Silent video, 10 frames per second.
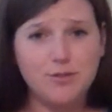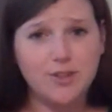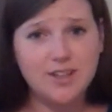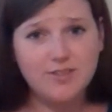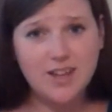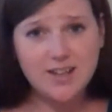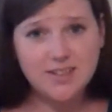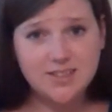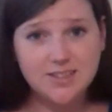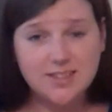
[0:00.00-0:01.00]

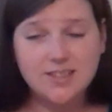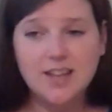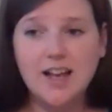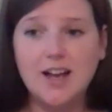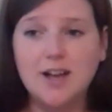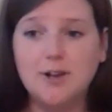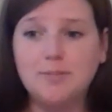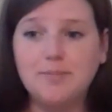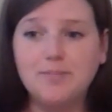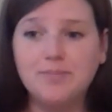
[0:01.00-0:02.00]
reflux,
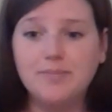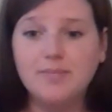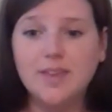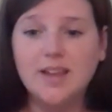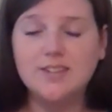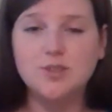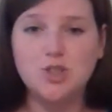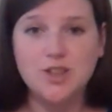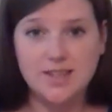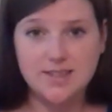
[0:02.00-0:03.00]
and so
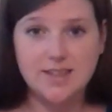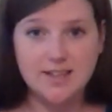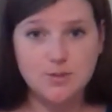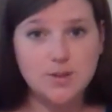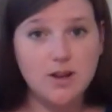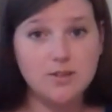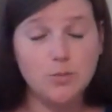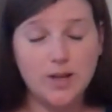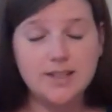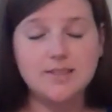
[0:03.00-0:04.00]
she thinks that that's
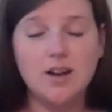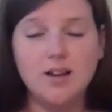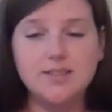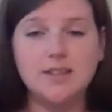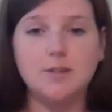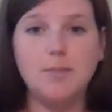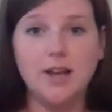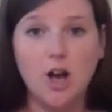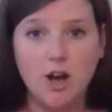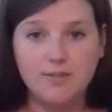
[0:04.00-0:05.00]
what is causing my
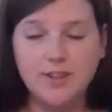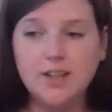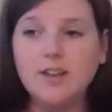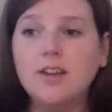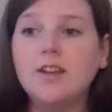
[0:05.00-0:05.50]
coughing.